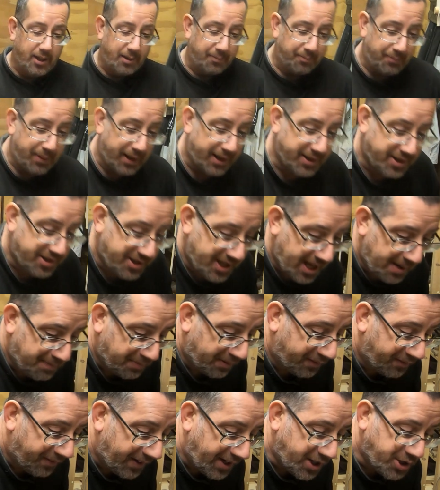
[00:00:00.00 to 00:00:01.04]
but their
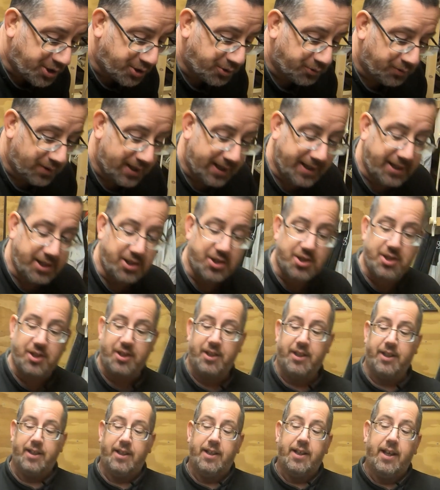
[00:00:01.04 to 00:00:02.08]
professional range
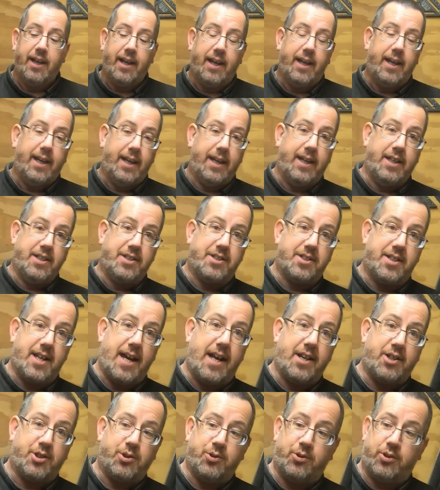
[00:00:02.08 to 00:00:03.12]
is
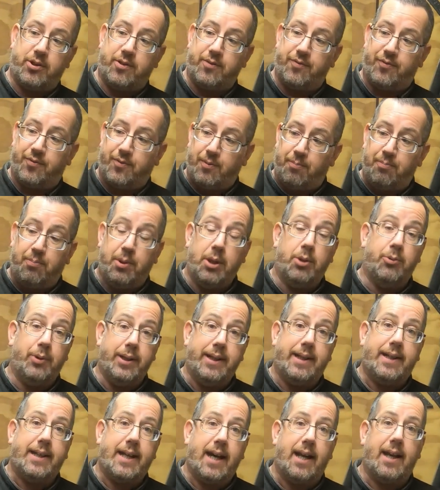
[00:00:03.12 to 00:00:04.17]
that sort of bluey
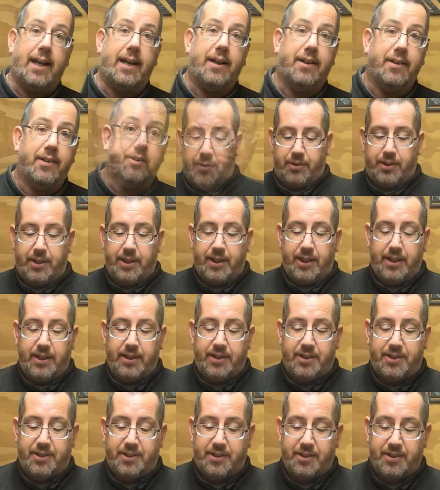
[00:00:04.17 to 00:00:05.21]
colour. The
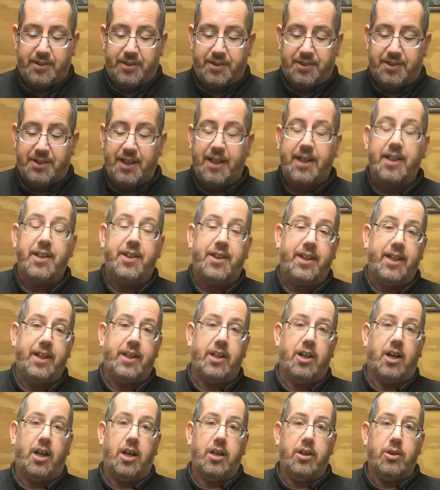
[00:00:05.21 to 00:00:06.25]
second
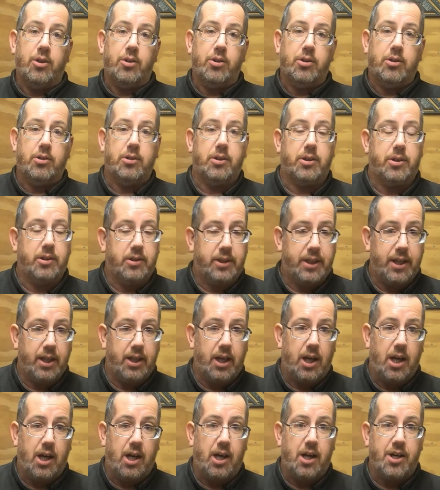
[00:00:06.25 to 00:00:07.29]
thing I
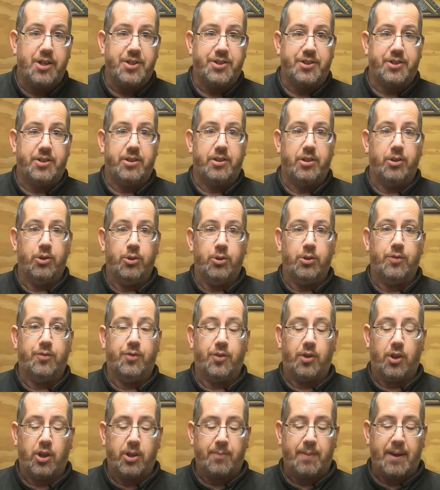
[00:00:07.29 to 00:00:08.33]
get asked an
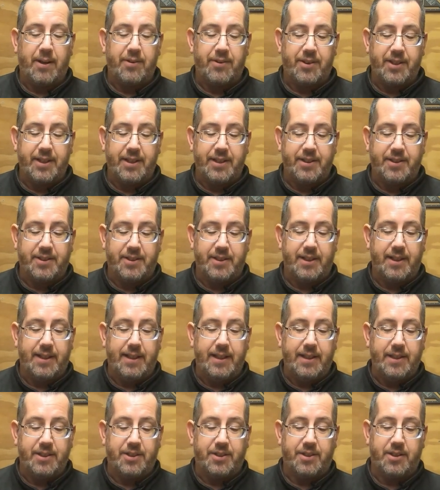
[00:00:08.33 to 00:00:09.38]
awful lot about these
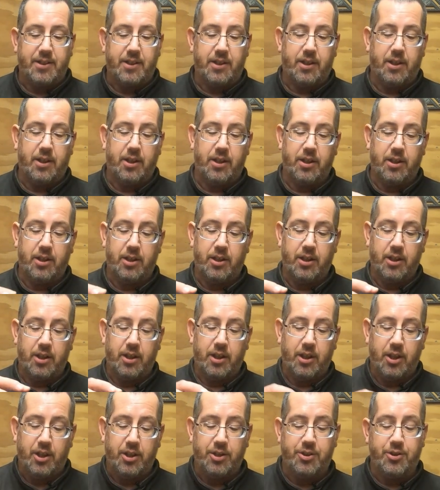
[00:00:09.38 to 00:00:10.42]
is
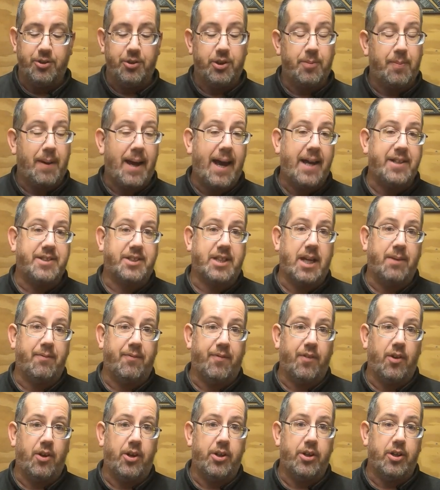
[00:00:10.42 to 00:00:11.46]
do the pads come
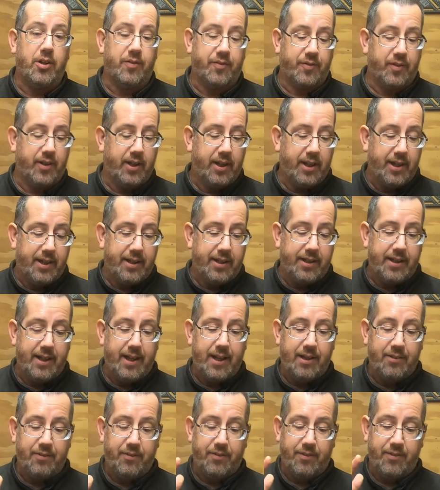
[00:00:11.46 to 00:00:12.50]
flying off?
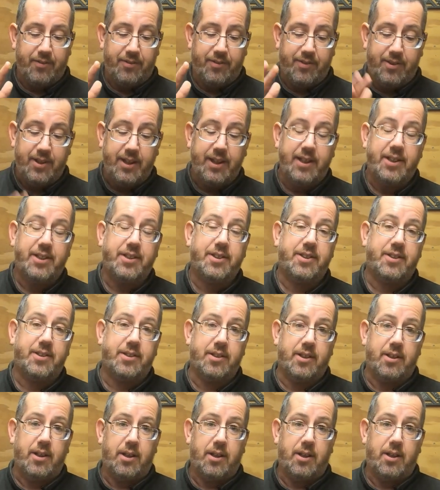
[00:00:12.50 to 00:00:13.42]
Now this